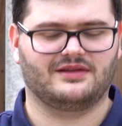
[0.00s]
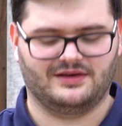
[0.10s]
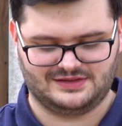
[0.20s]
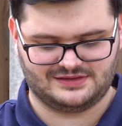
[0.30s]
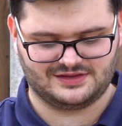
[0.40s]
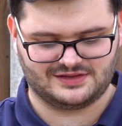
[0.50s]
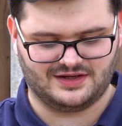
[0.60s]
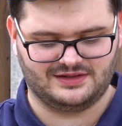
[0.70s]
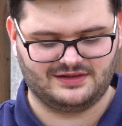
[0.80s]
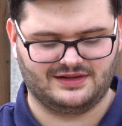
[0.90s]
of those, it's just
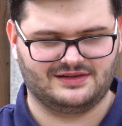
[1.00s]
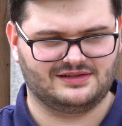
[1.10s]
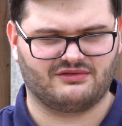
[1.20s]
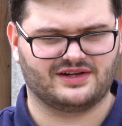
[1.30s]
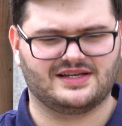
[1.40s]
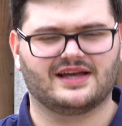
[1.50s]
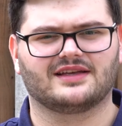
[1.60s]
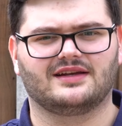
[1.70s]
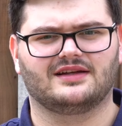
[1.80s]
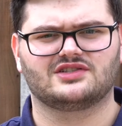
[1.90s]
kind of like this
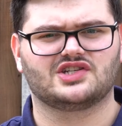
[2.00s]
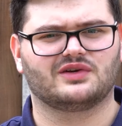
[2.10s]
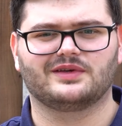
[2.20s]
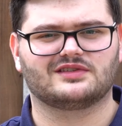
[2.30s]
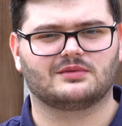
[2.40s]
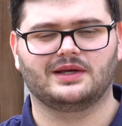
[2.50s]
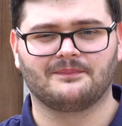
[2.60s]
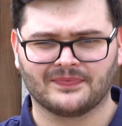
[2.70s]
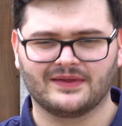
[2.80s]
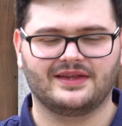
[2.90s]
rectangular chewy sweet
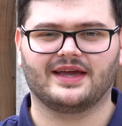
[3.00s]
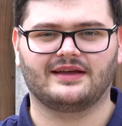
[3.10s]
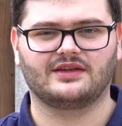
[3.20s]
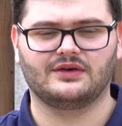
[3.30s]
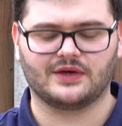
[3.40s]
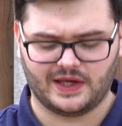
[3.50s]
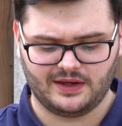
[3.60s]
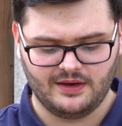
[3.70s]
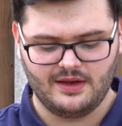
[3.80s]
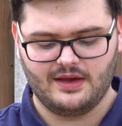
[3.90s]
that you get in the UK.